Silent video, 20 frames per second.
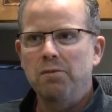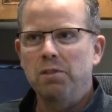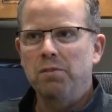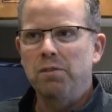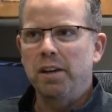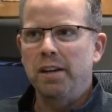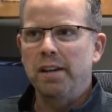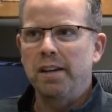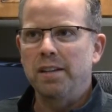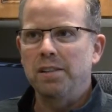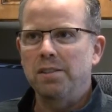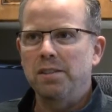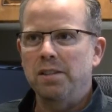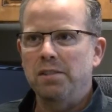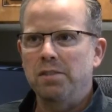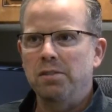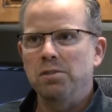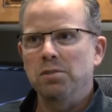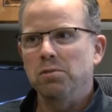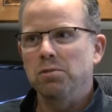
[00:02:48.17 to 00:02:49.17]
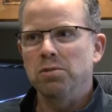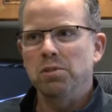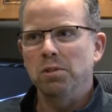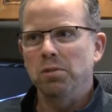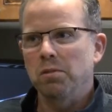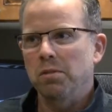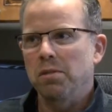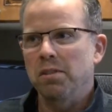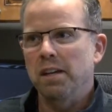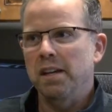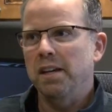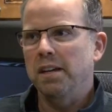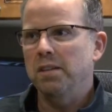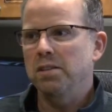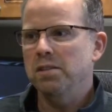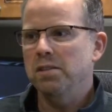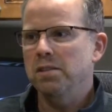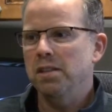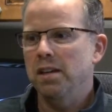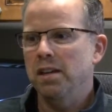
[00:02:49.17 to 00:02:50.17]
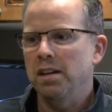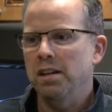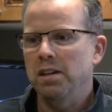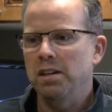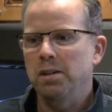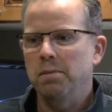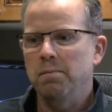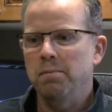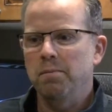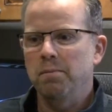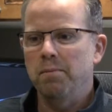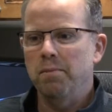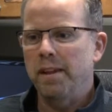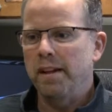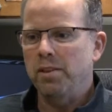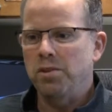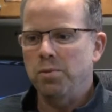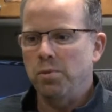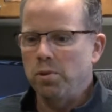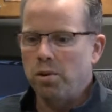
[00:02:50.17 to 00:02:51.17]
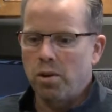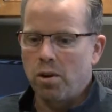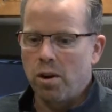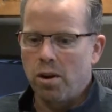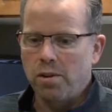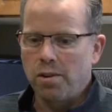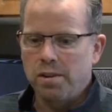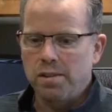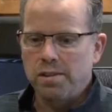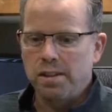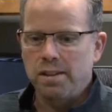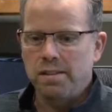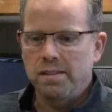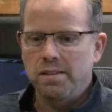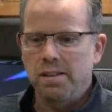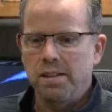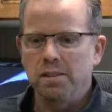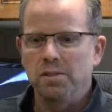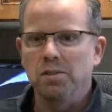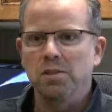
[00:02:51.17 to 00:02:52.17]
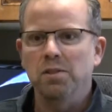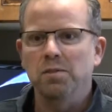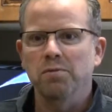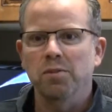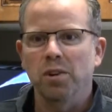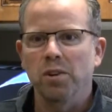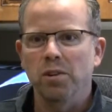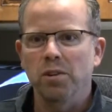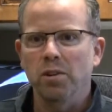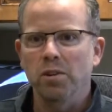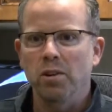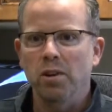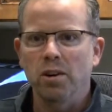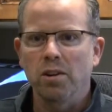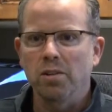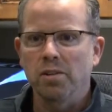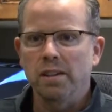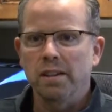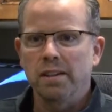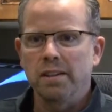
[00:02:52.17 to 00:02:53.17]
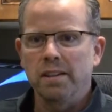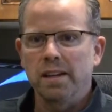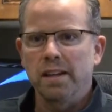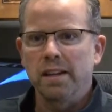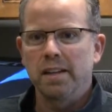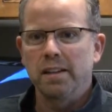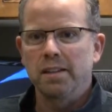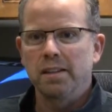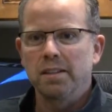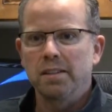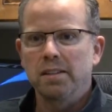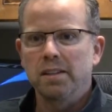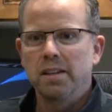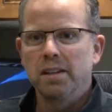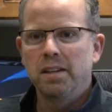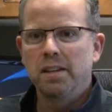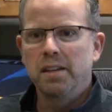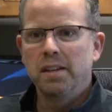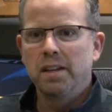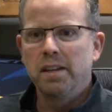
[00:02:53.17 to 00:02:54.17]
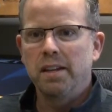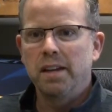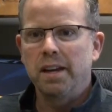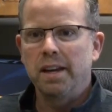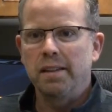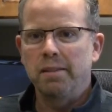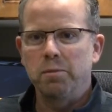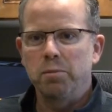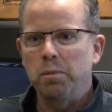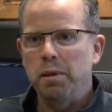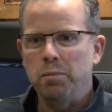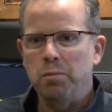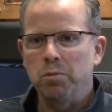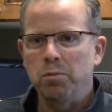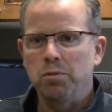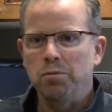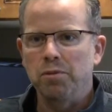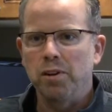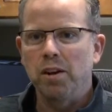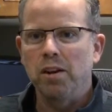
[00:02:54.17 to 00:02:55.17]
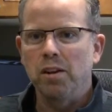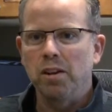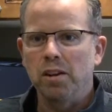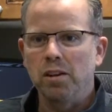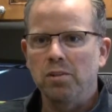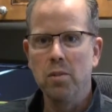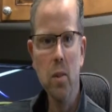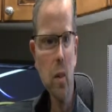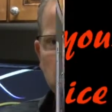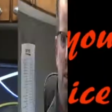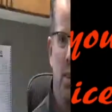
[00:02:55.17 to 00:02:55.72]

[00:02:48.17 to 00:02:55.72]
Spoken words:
got an instinct to do certain things, and that's where your heart is, I'd say you just follow your heart, and people will follow.